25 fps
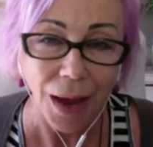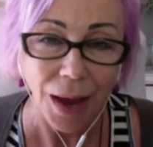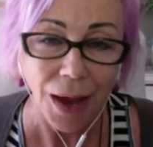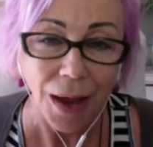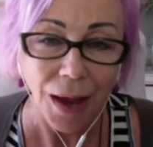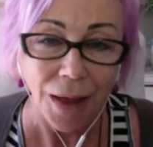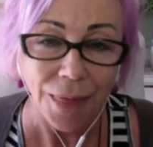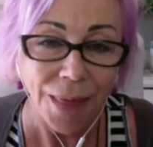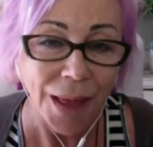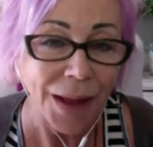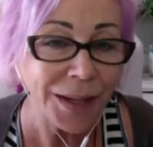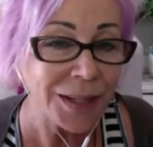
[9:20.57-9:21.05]

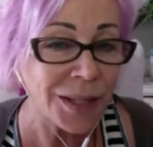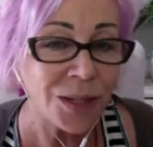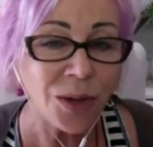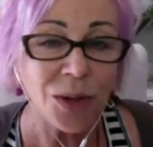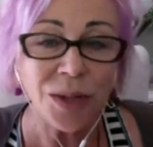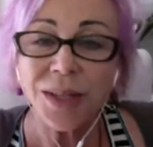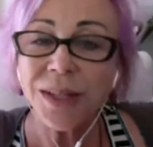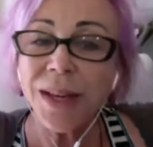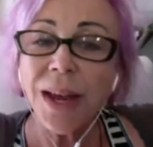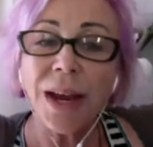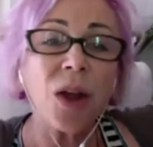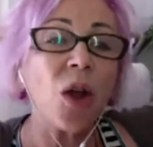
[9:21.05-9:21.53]
That's not
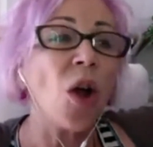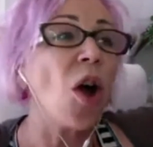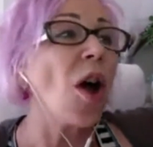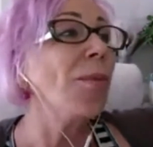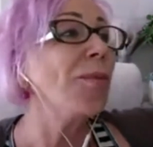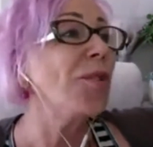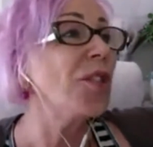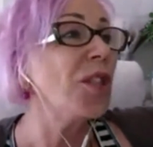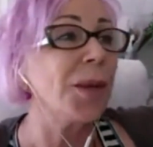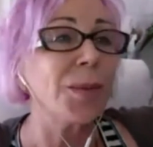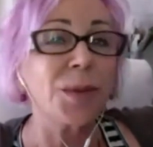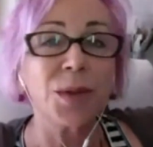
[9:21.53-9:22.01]
saying hot
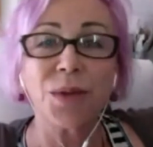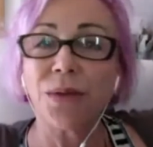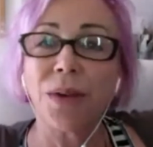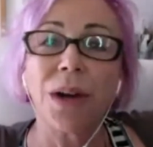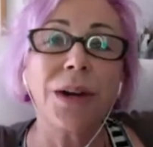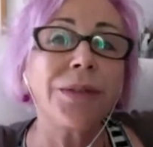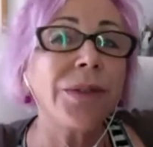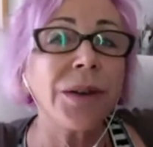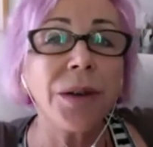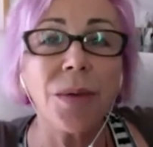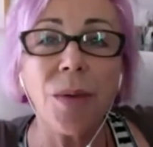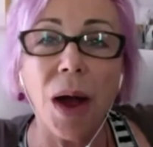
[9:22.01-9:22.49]
chips for
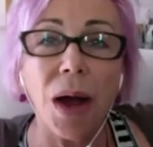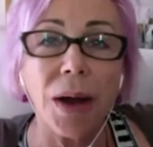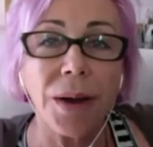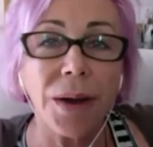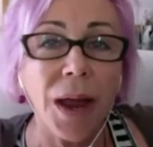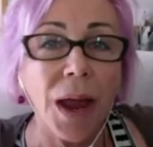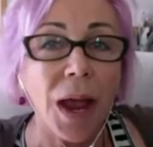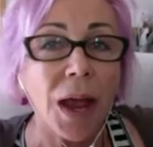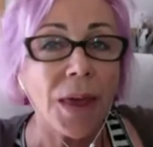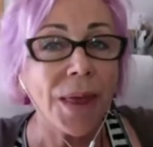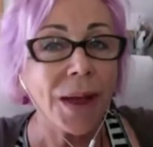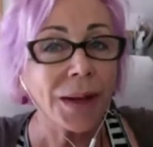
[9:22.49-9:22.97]
everyone.
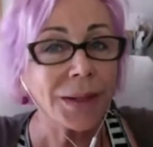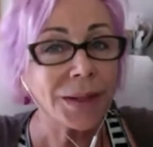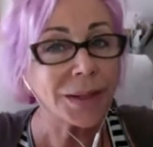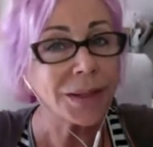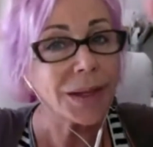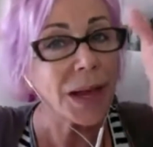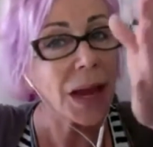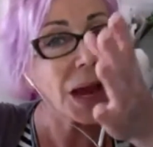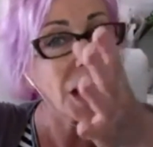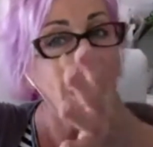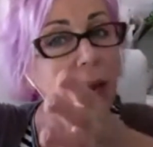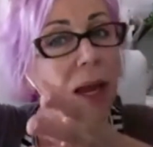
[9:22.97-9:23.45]
That's
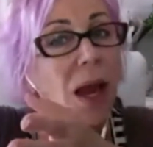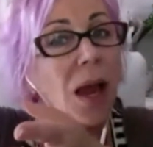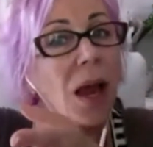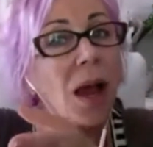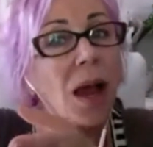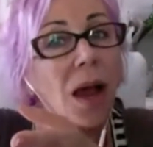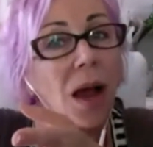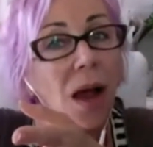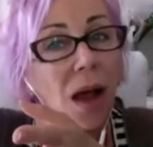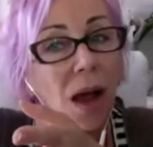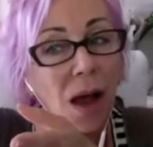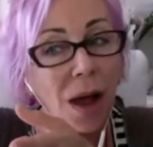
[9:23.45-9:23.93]
saying,
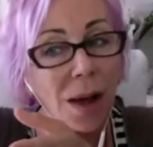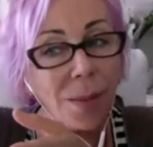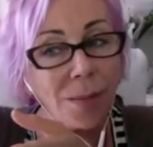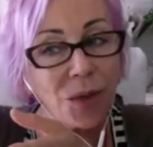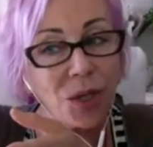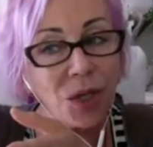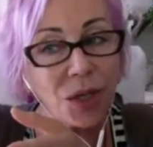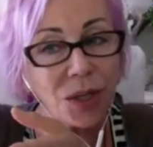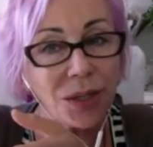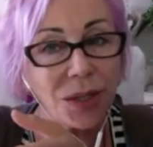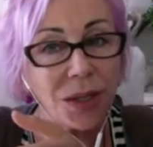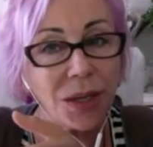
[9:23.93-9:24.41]
I'm
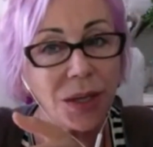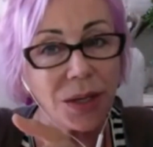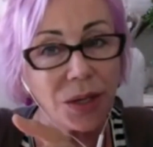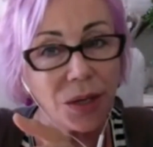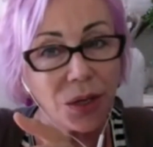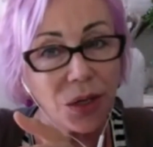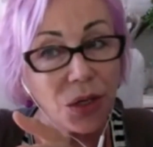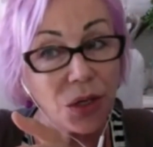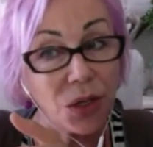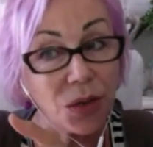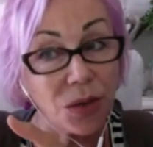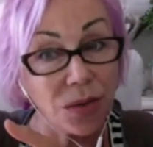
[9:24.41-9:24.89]
just going to
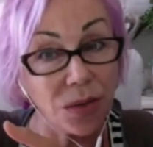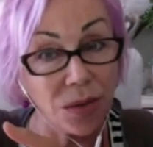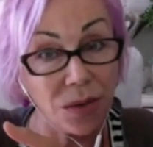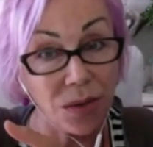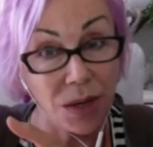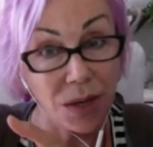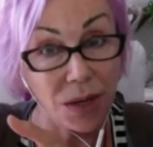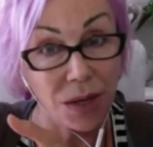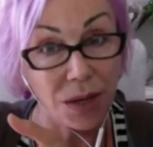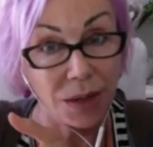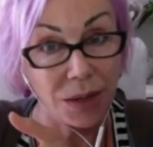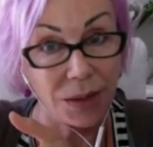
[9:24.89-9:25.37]
do
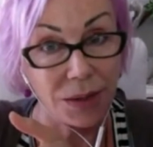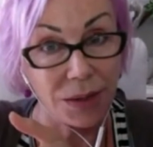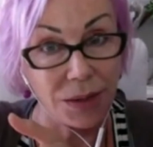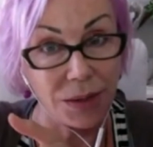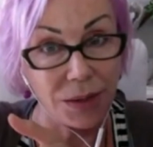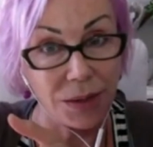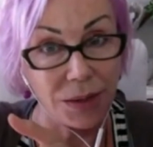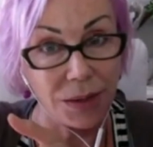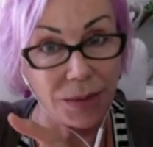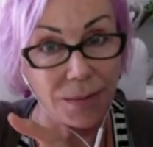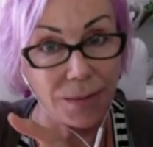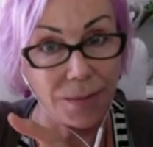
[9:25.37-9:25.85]
this.
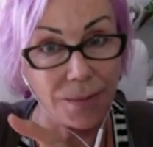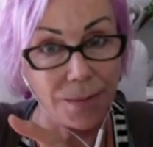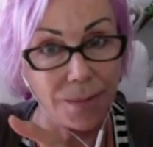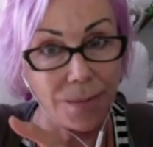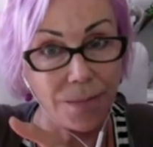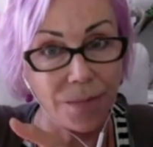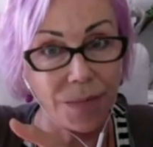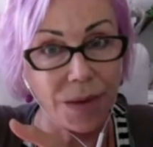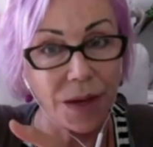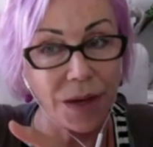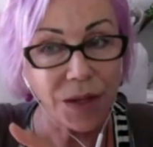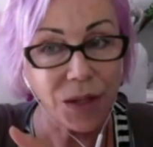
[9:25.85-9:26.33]

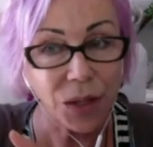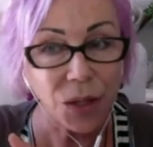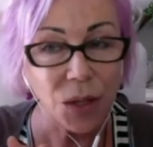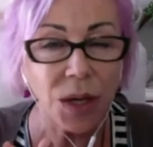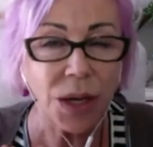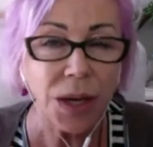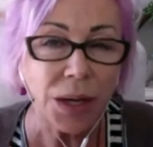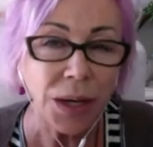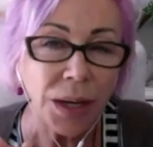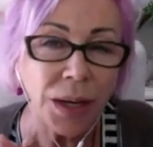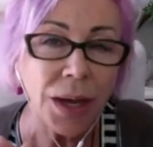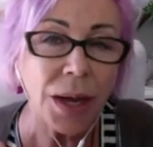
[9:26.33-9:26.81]
So you're going
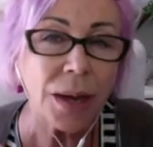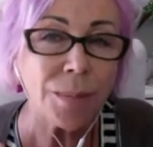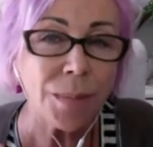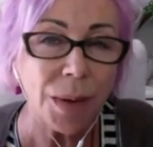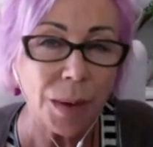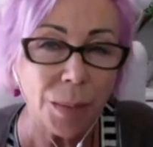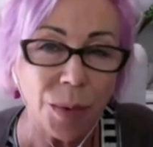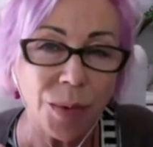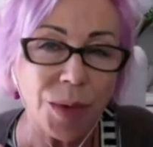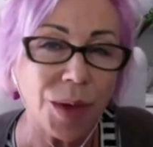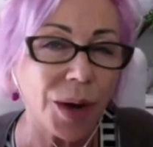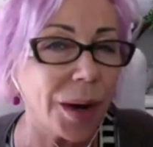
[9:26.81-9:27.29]
to get people
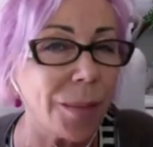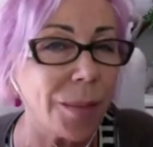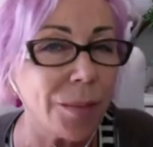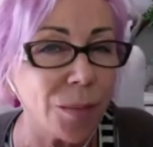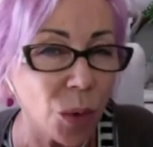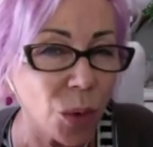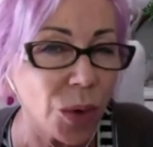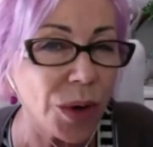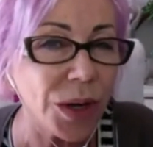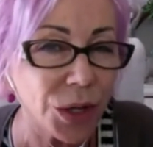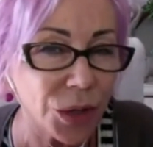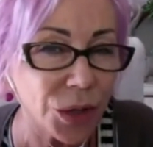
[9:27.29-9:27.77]
that are more
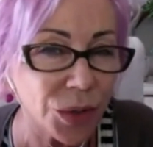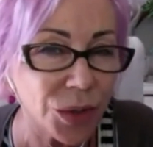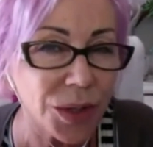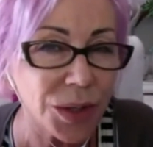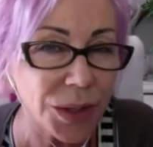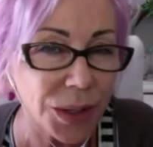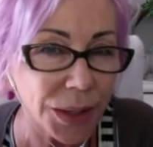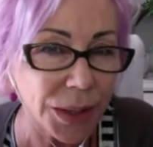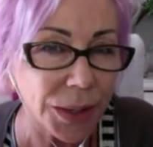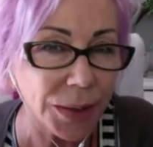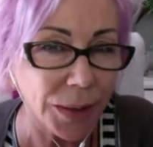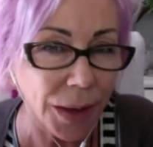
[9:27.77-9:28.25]
interested
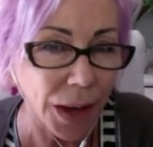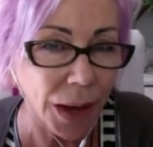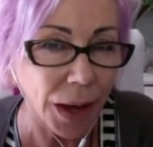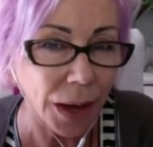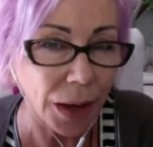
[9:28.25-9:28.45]
in that.